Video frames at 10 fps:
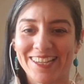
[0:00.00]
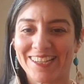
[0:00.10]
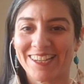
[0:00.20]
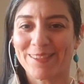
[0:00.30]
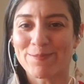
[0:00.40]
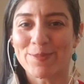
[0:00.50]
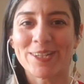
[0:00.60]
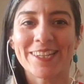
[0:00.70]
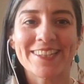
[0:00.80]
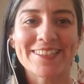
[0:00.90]
Good
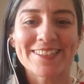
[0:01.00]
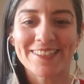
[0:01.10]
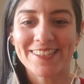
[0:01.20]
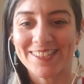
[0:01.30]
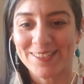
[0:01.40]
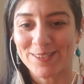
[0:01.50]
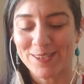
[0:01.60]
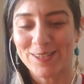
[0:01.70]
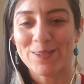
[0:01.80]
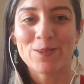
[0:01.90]
morning to this
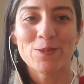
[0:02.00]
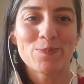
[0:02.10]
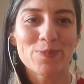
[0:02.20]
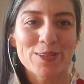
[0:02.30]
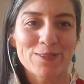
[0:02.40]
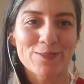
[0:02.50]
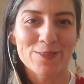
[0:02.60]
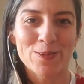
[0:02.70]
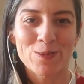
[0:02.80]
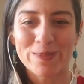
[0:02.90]
new
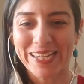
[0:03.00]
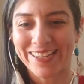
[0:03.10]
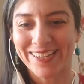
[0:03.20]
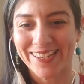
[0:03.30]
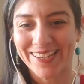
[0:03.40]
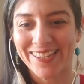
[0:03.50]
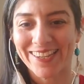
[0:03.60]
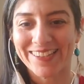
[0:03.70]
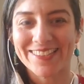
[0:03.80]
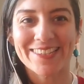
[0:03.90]
beautiful week.
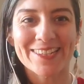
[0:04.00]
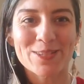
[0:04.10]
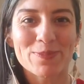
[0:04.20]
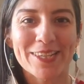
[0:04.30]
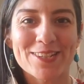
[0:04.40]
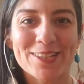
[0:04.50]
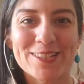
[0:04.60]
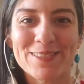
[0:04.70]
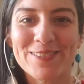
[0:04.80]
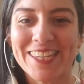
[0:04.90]
Such a pleasure
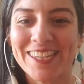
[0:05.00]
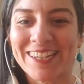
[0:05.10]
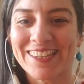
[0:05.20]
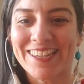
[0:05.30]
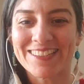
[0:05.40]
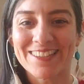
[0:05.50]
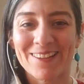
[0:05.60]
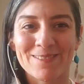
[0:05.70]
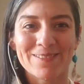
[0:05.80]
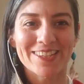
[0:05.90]
to be here like
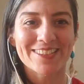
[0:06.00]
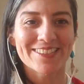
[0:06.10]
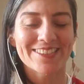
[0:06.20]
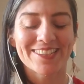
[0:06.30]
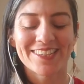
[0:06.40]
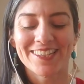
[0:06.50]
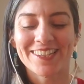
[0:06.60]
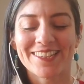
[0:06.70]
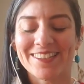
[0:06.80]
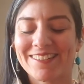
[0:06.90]
always.
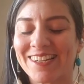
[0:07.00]
And